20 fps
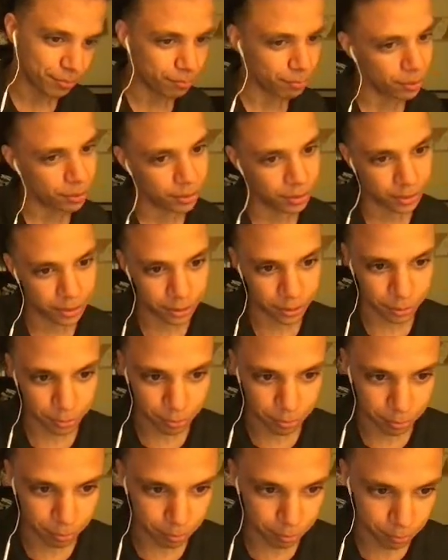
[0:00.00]
but
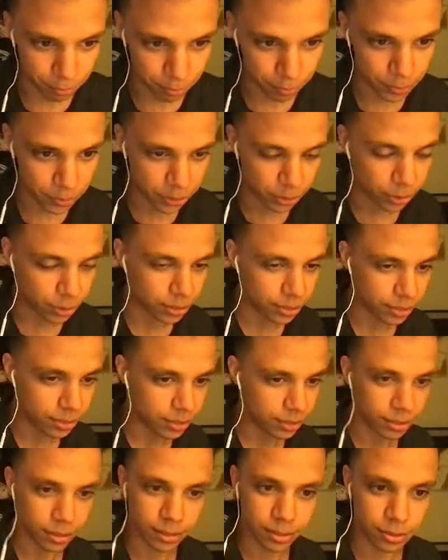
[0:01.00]
noise
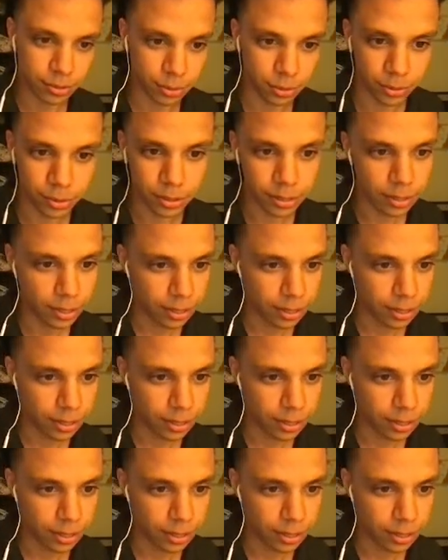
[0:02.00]
is cool.